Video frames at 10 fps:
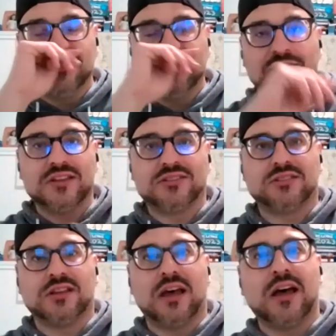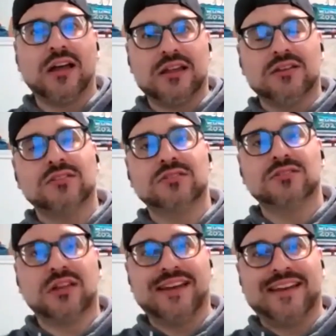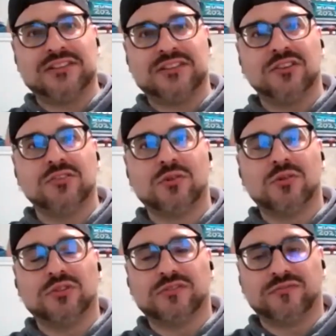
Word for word: So this uh, is an 18-year-old